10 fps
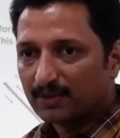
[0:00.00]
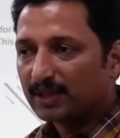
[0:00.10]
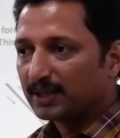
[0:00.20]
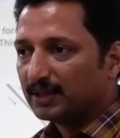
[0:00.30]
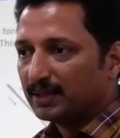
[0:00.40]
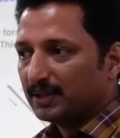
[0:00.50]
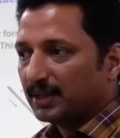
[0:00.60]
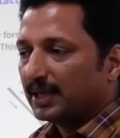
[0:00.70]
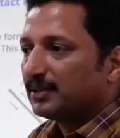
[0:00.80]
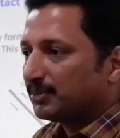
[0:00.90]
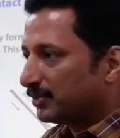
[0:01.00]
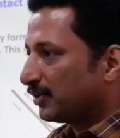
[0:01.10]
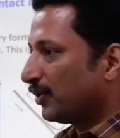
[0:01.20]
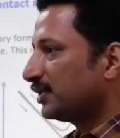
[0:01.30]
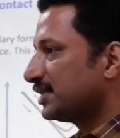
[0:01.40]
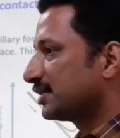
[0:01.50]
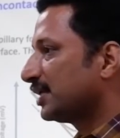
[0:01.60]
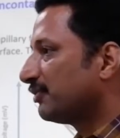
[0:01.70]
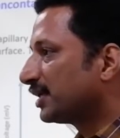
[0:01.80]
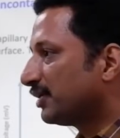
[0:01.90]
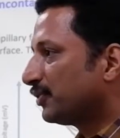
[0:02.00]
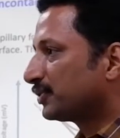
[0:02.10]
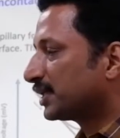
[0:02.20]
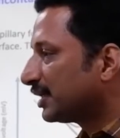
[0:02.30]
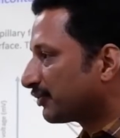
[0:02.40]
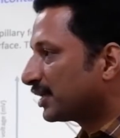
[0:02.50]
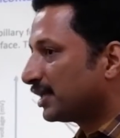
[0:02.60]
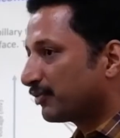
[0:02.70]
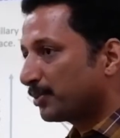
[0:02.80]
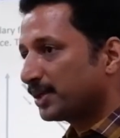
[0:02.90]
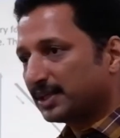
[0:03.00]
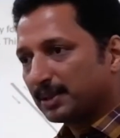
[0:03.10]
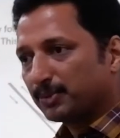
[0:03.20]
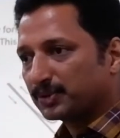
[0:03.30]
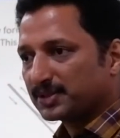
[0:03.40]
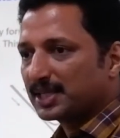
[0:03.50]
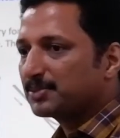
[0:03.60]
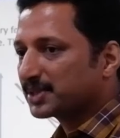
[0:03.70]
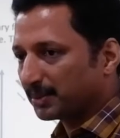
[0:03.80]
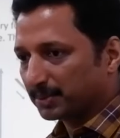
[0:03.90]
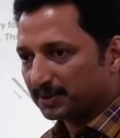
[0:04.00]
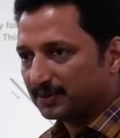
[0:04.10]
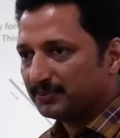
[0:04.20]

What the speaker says: Okay, and all these three will give you three different information about the same sample.